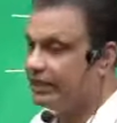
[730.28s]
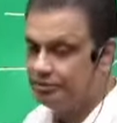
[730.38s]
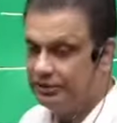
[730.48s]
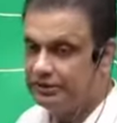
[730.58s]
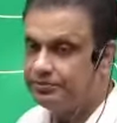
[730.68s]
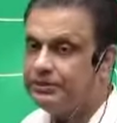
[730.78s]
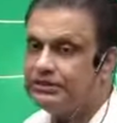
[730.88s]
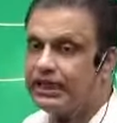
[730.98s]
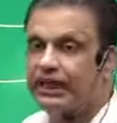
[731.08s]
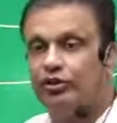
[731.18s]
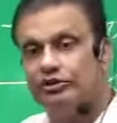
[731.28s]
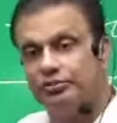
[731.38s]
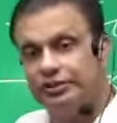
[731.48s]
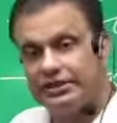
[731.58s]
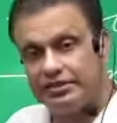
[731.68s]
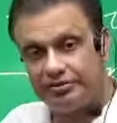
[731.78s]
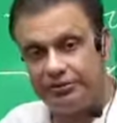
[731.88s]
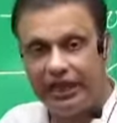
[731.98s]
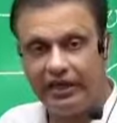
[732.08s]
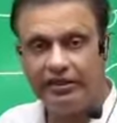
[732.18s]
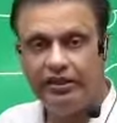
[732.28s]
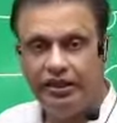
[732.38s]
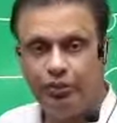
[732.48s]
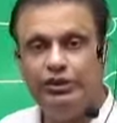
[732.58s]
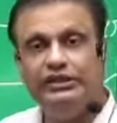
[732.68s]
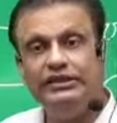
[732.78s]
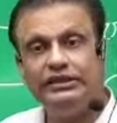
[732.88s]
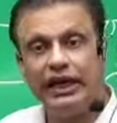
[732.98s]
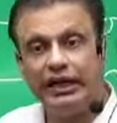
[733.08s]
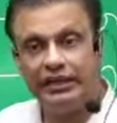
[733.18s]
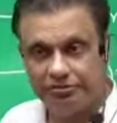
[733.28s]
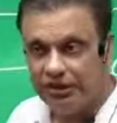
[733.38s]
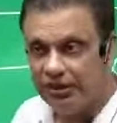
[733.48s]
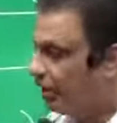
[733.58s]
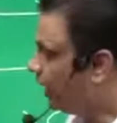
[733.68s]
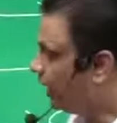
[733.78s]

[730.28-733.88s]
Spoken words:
principles, and on the basis of that, we derive our